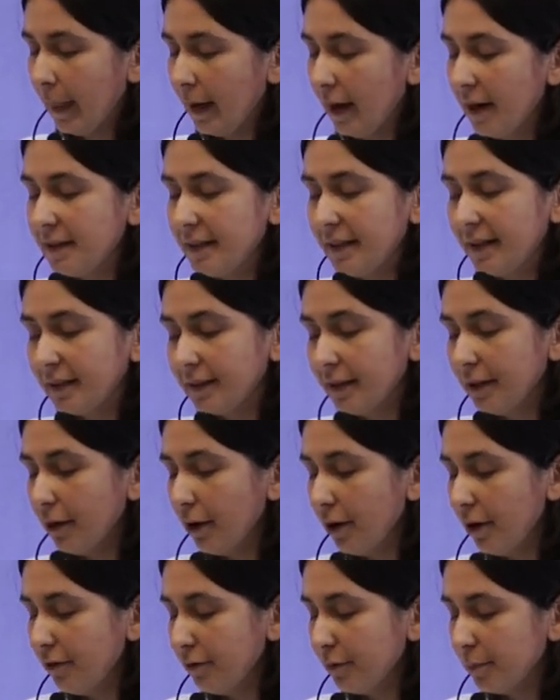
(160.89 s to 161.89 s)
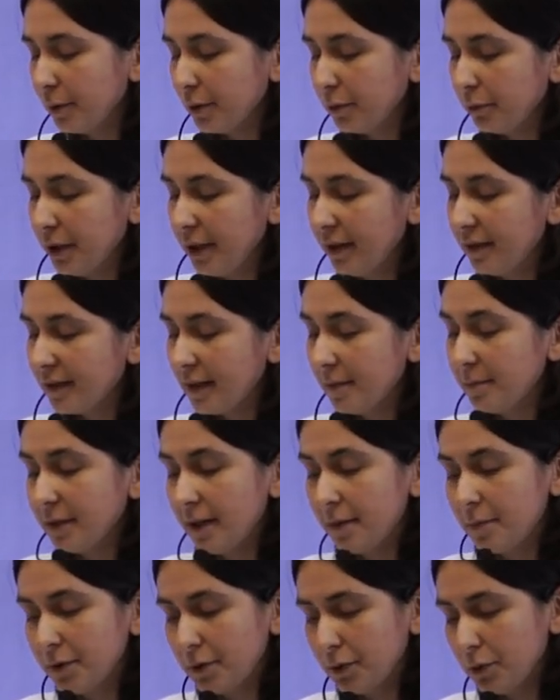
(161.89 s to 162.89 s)
I take a day off per week,
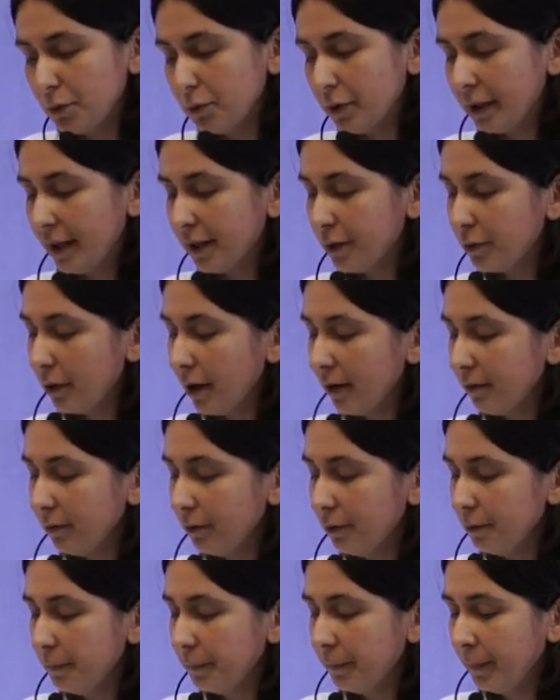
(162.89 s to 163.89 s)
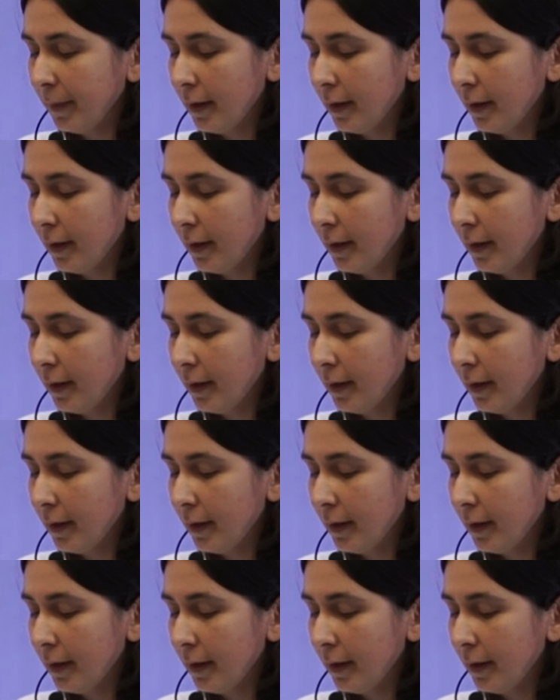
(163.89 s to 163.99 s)
sometimes 2 when I travel.